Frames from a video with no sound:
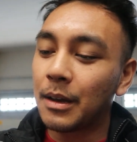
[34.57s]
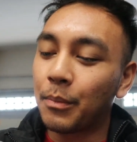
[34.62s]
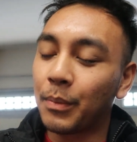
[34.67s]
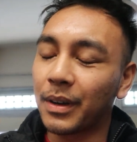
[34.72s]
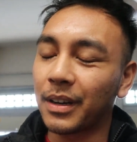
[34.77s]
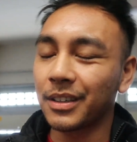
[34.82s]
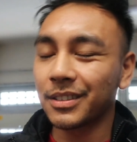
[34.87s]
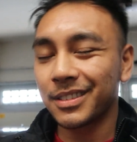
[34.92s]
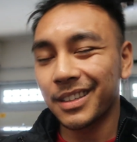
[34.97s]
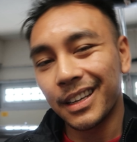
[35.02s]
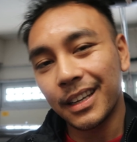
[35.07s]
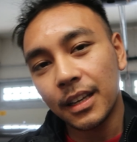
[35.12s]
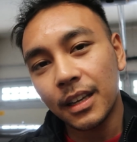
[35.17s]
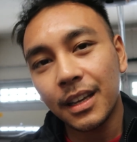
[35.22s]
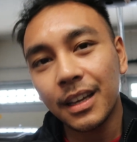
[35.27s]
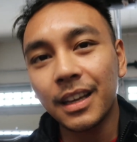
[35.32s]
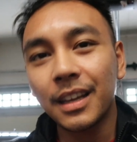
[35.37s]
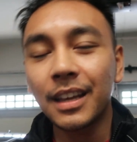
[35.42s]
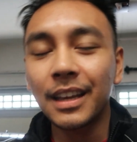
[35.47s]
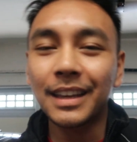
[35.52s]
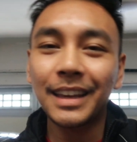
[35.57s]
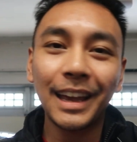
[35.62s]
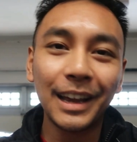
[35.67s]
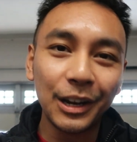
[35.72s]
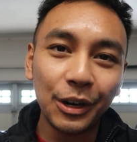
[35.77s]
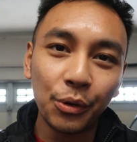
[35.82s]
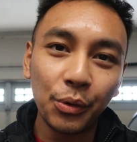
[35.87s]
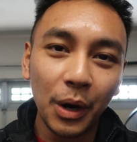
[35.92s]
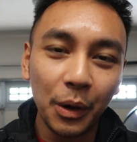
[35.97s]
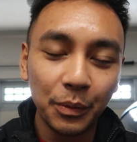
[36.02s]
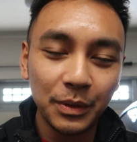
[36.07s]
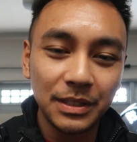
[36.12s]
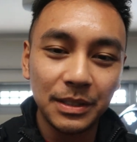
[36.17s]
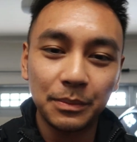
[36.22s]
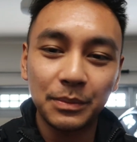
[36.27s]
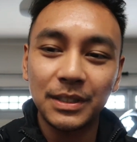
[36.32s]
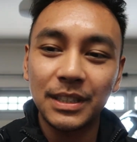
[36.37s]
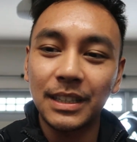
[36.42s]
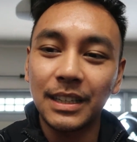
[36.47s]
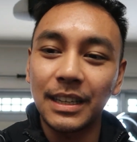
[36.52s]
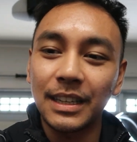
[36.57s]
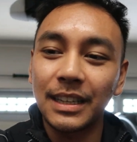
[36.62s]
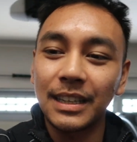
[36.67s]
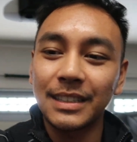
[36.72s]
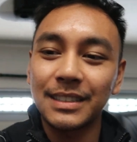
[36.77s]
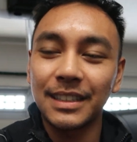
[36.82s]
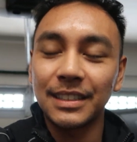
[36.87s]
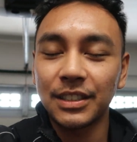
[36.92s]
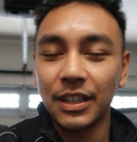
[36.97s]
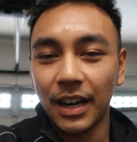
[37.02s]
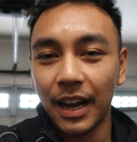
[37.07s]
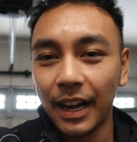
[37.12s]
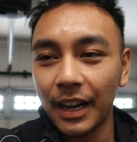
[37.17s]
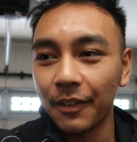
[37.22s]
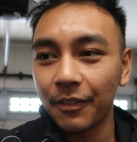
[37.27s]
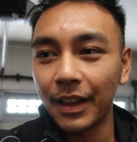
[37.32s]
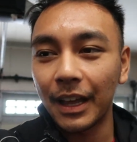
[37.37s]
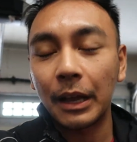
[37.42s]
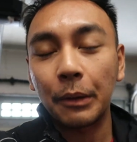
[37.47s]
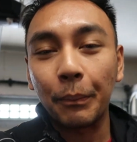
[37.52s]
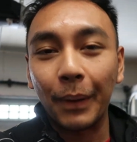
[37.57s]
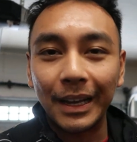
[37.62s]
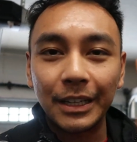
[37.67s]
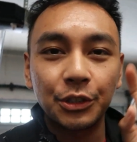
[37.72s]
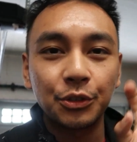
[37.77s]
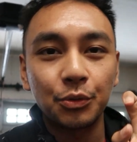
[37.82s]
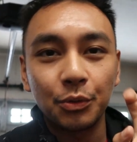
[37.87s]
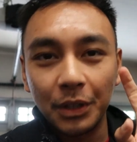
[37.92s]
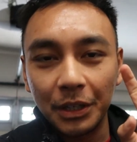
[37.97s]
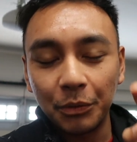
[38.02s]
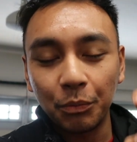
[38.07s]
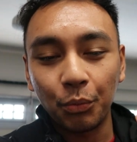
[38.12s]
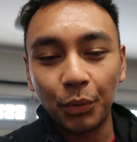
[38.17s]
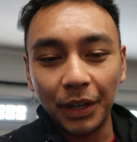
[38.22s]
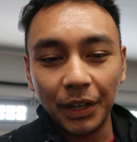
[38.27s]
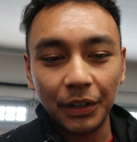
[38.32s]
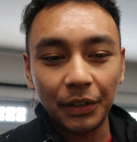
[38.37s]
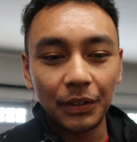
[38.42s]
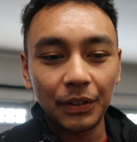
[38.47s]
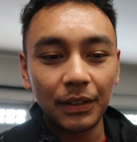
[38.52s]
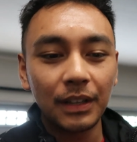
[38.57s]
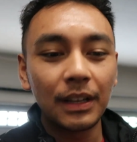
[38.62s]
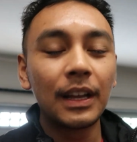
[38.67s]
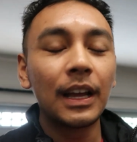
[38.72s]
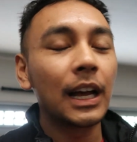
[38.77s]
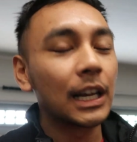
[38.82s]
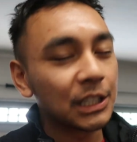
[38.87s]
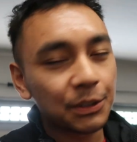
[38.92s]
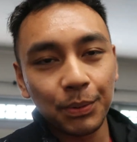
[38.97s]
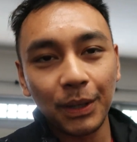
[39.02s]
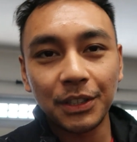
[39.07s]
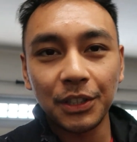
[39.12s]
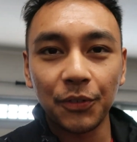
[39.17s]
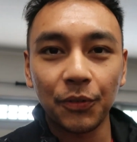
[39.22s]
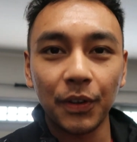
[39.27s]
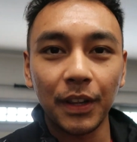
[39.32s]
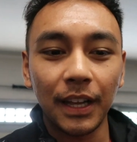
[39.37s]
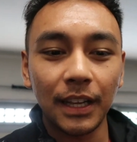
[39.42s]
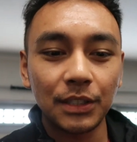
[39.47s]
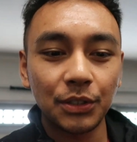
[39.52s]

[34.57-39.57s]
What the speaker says: But I was like, you can't go wrong with some TEs. These are kind of like my dream wheel, especially for the